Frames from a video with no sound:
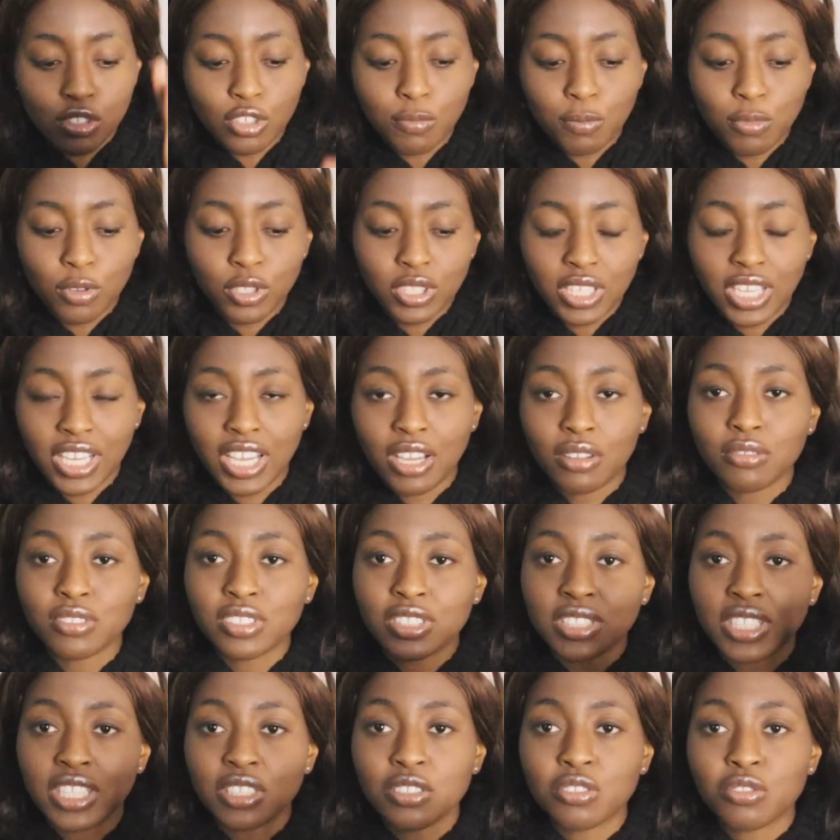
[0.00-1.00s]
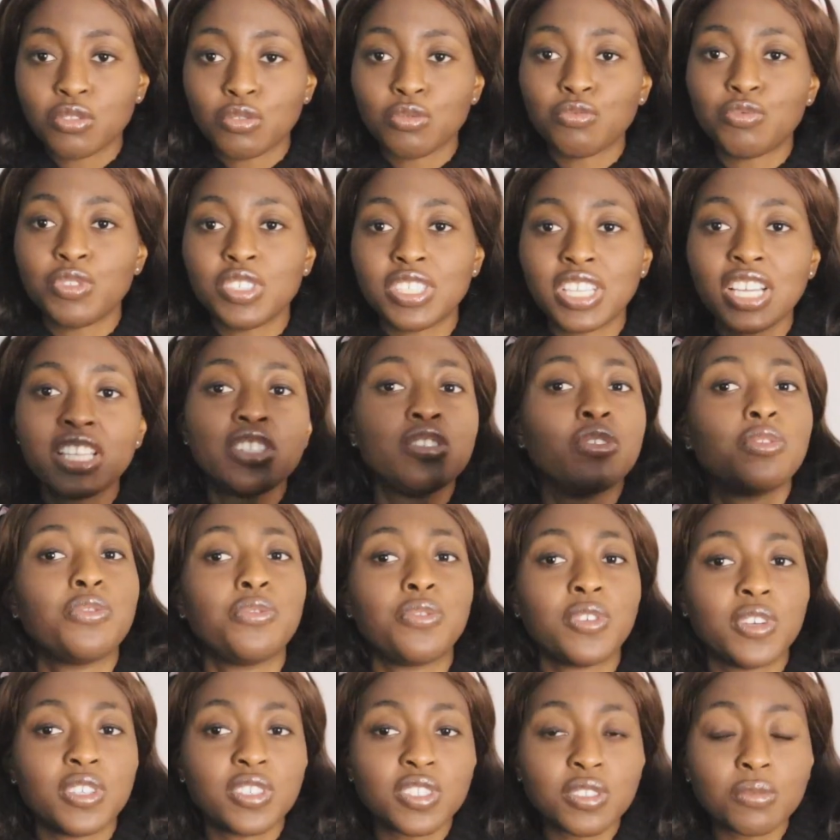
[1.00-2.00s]
your blocked account starts to read as your
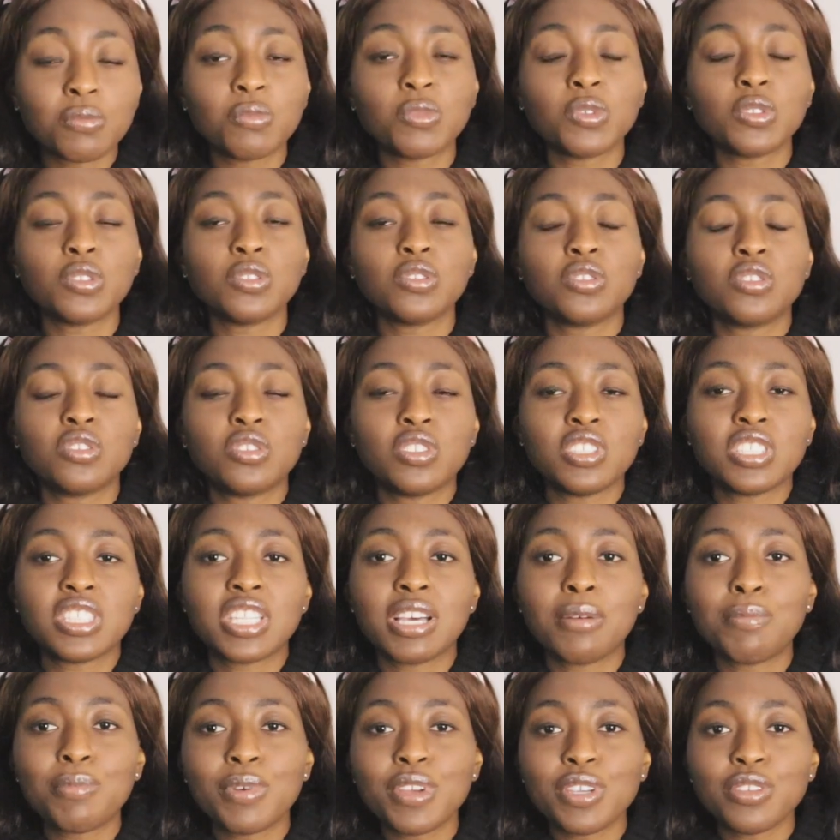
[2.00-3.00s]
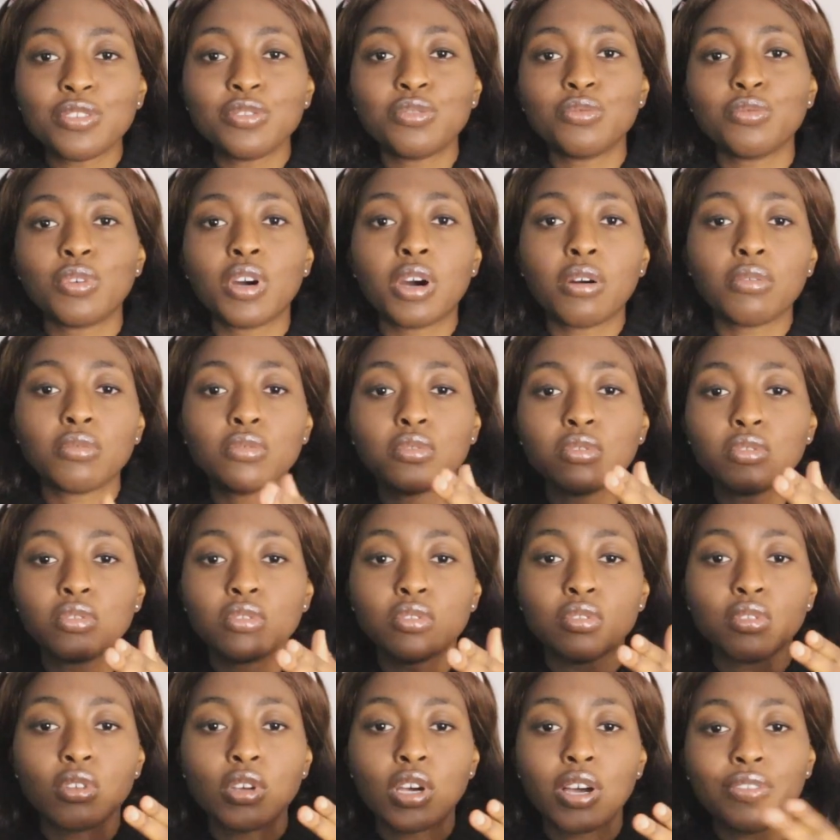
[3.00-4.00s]
first month. They start paying you out
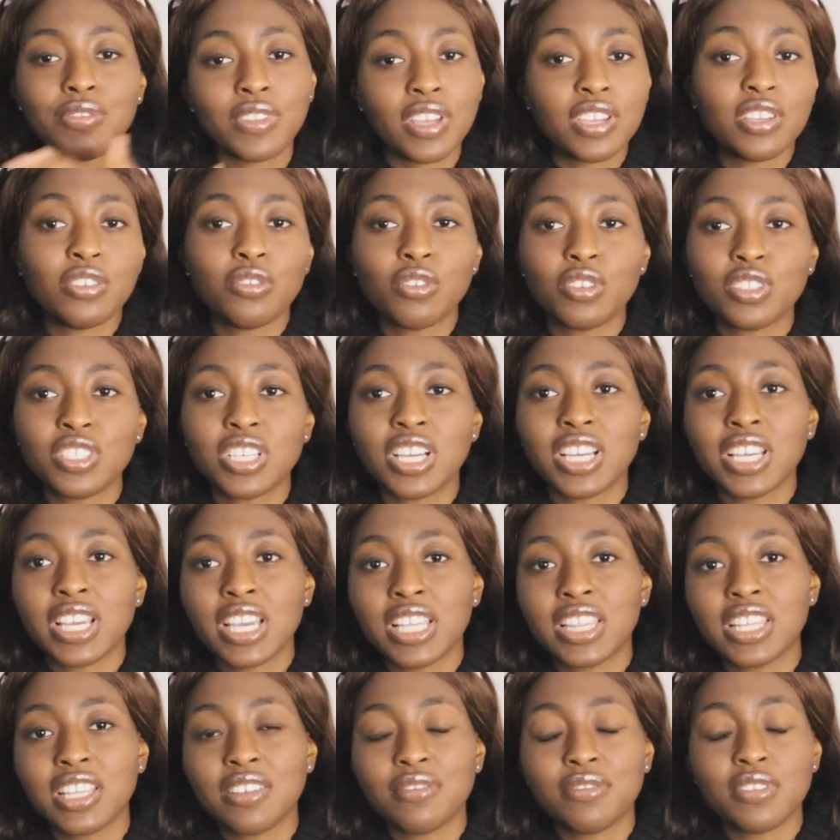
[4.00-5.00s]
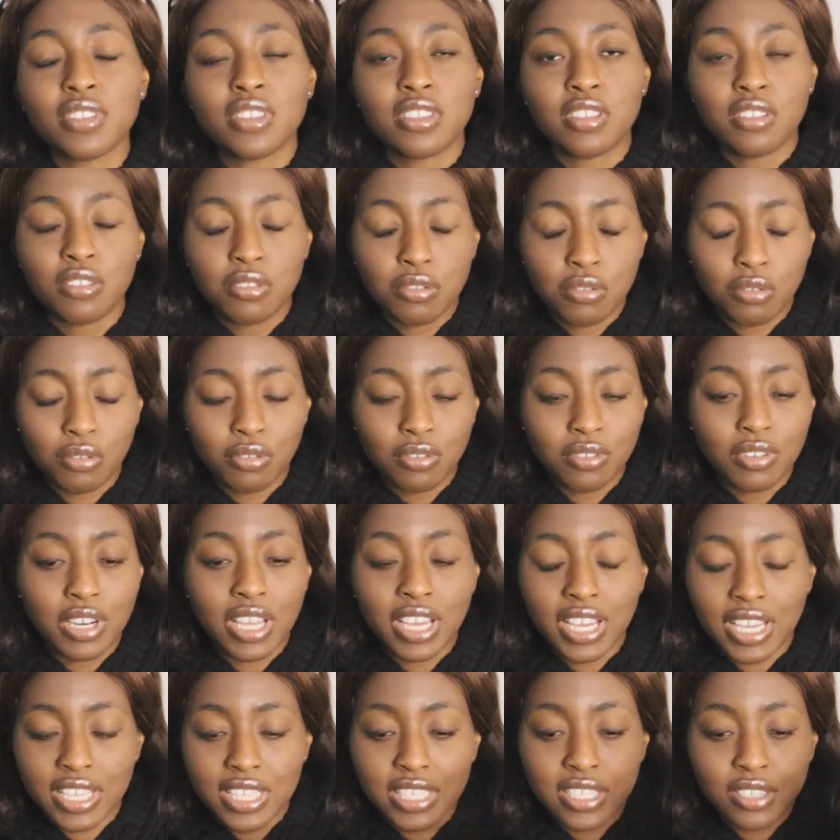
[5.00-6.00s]
after you got here and get everything done,
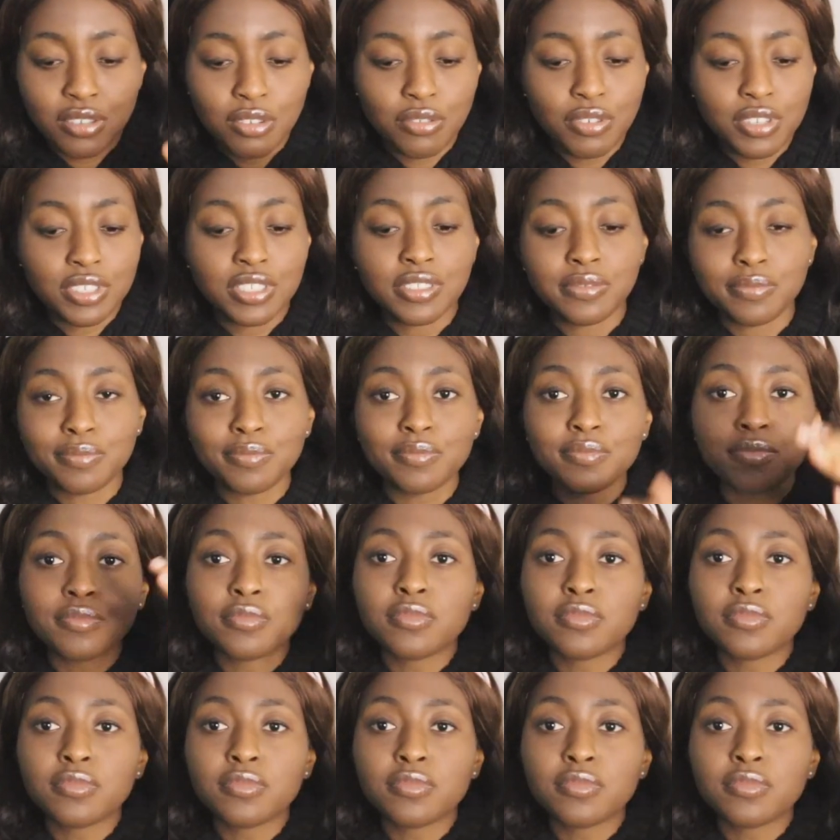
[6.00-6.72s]
like I said already.